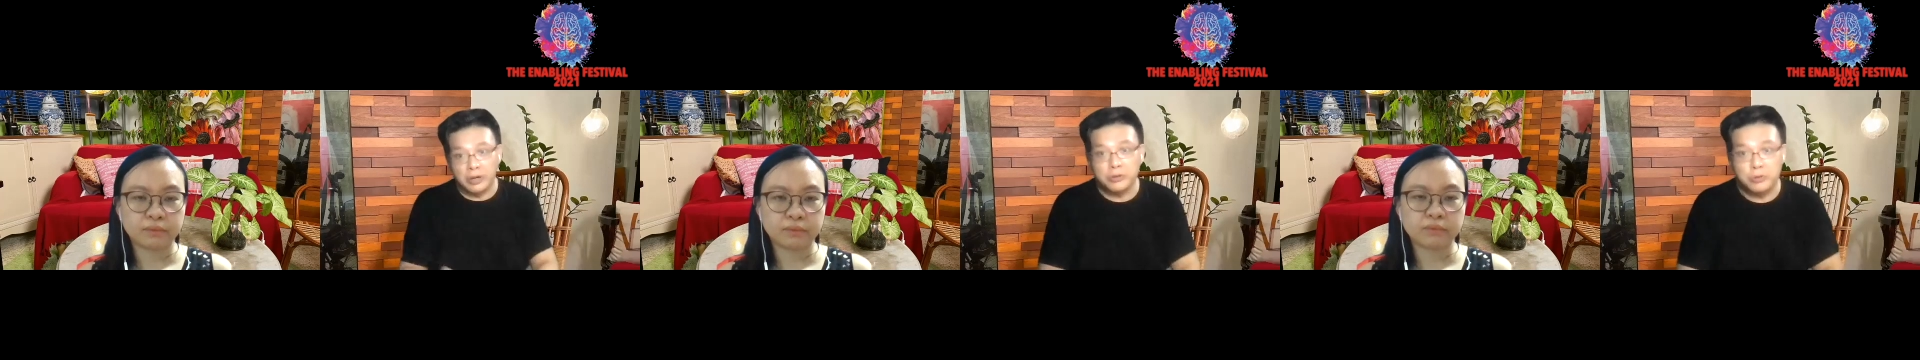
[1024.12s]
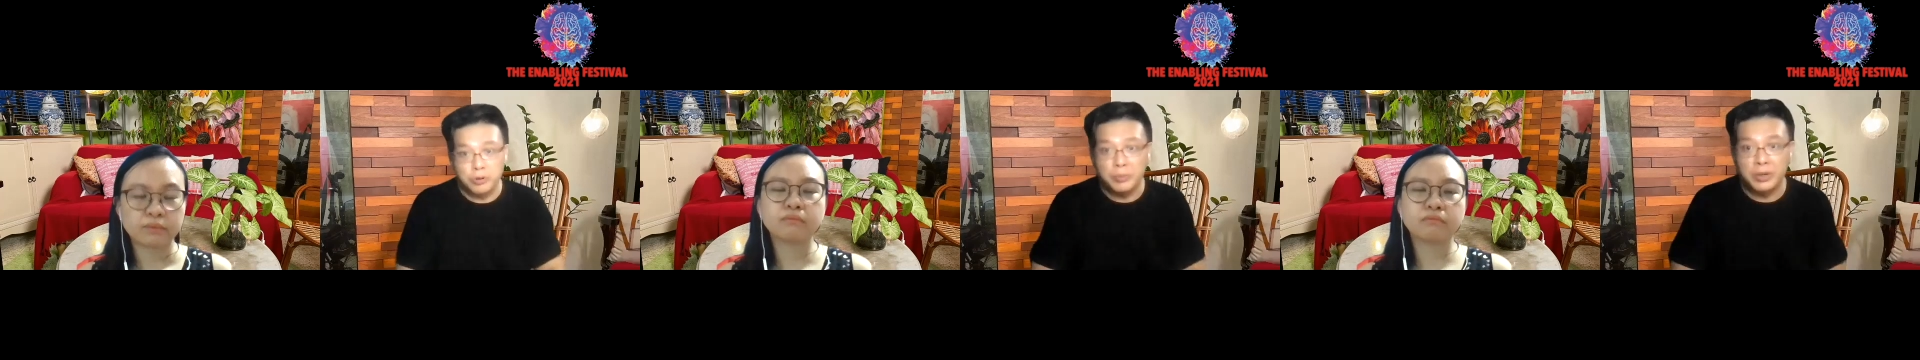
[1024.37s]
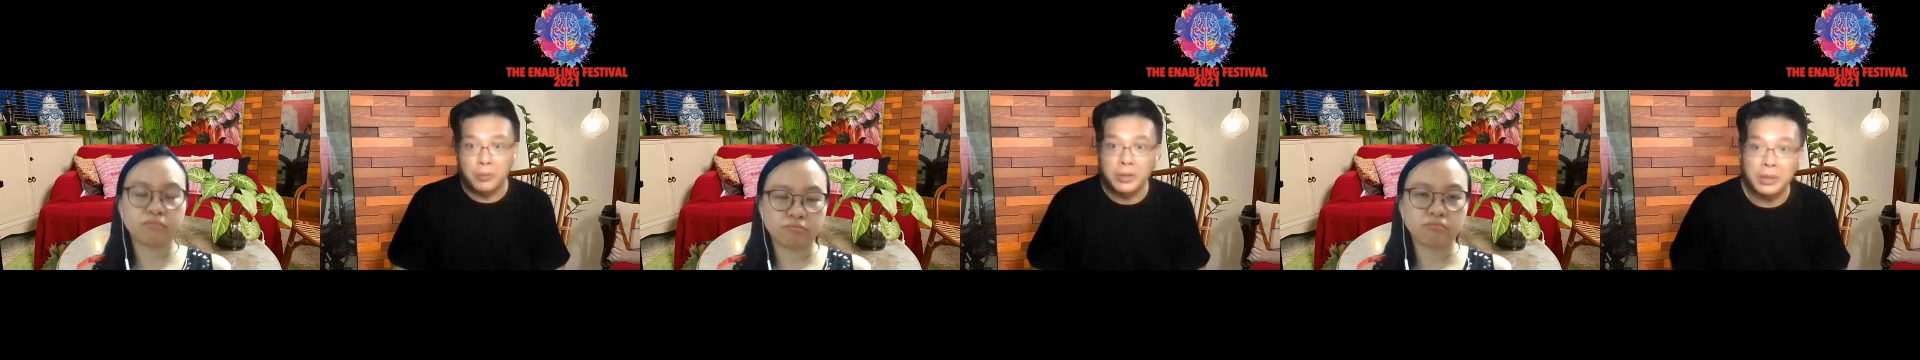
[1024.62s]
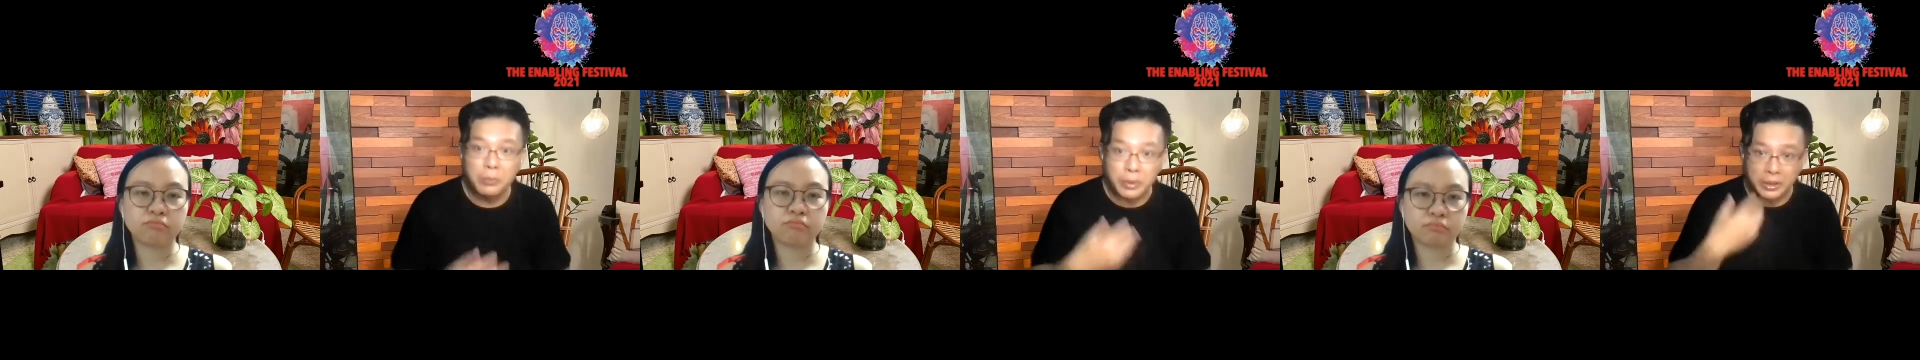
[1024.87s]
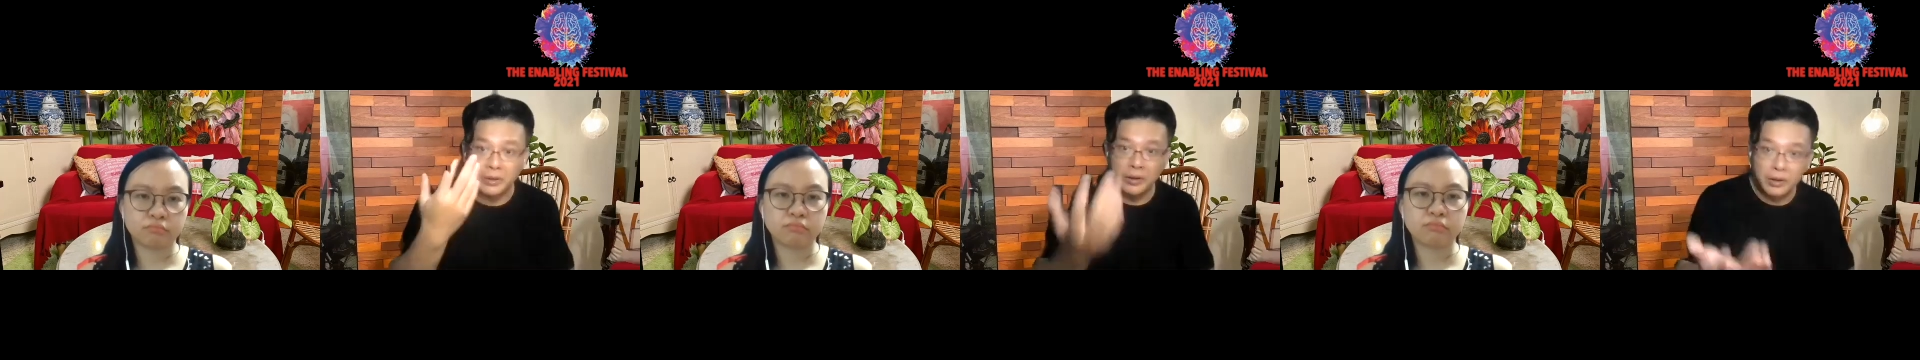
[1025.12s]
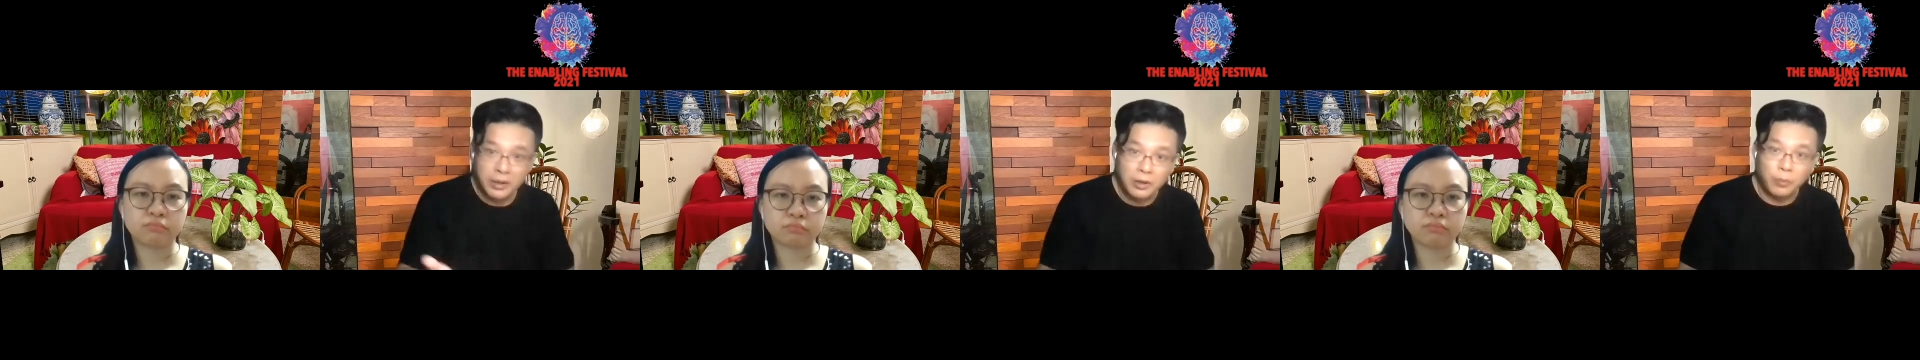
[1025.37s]
Speaker 1: and then consuming mm.
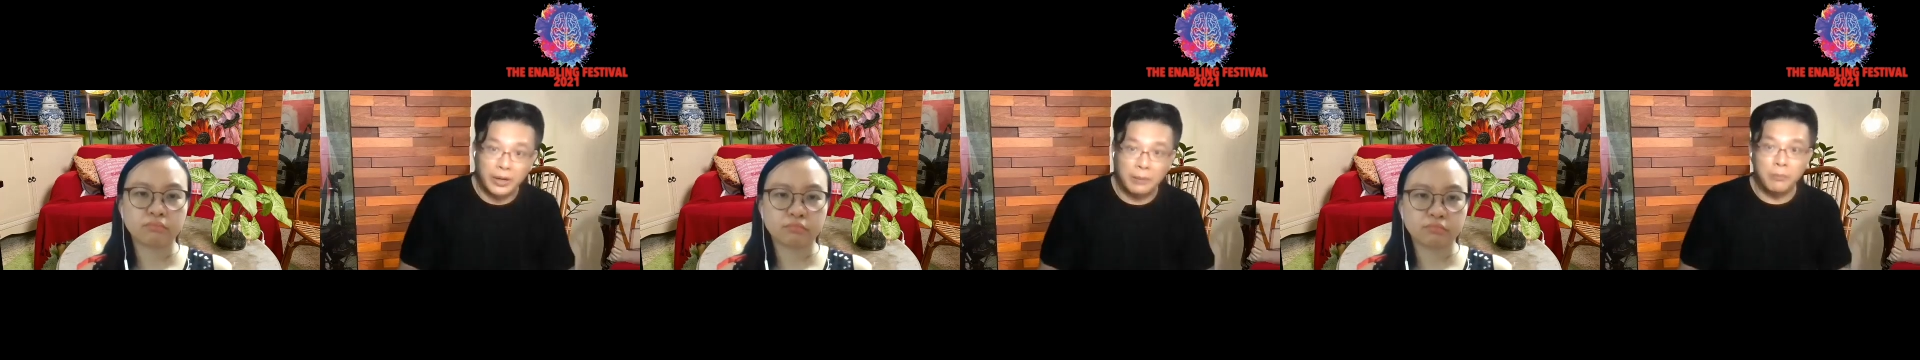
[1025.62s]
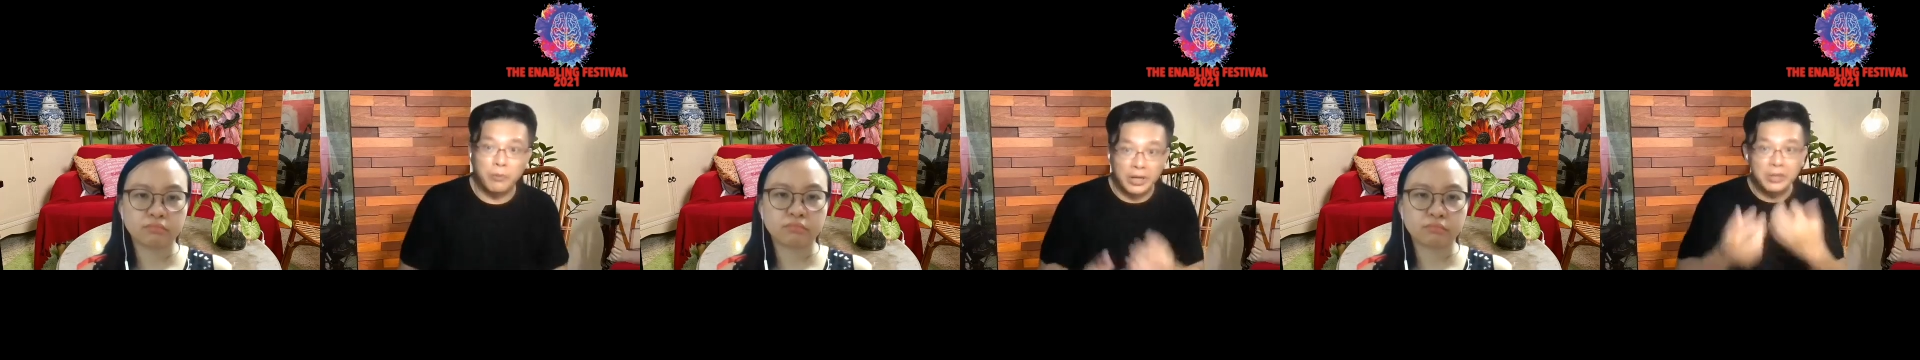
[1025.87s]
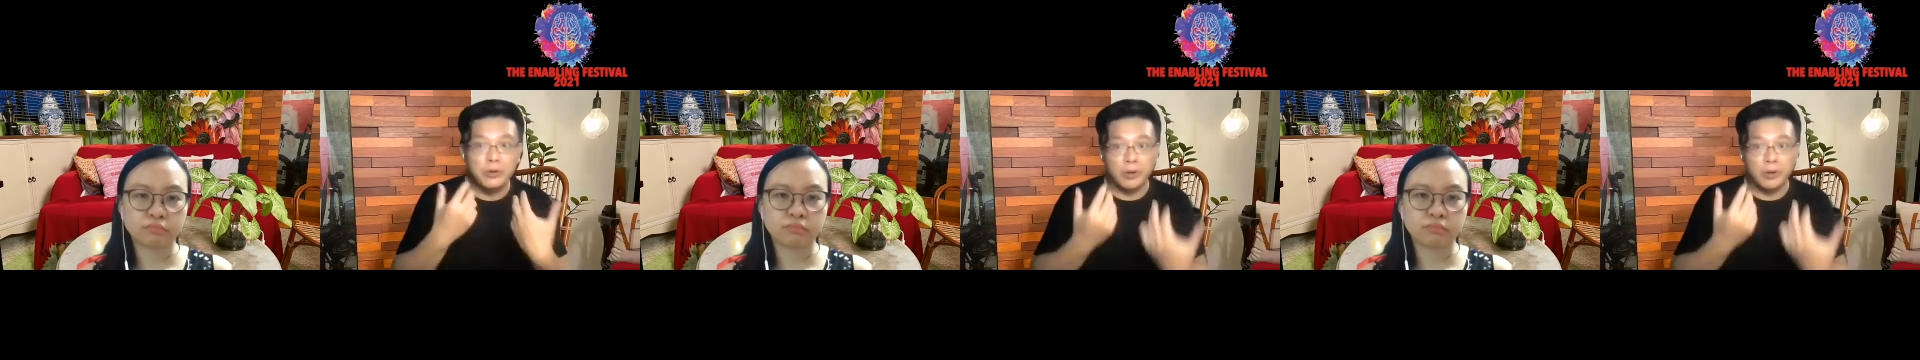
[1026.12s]
only when when